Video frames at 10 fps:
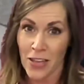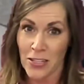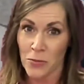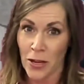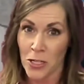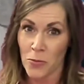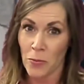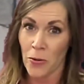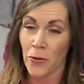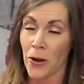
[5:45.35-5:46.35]
case management
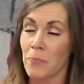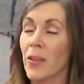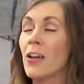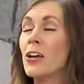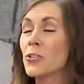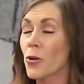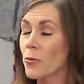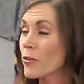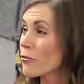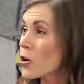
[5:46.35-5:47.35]
program. So our
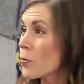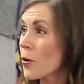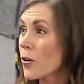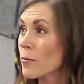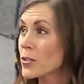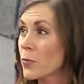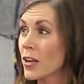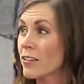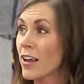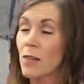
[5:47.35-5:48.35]
referral program is when a
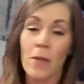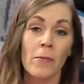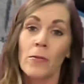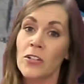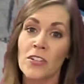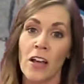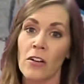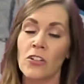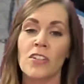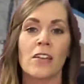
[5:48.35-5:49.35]
client maybe reaches out
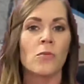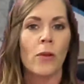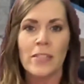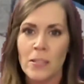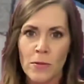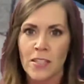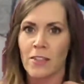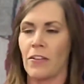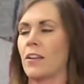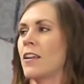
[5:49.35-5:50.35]
and just has one specific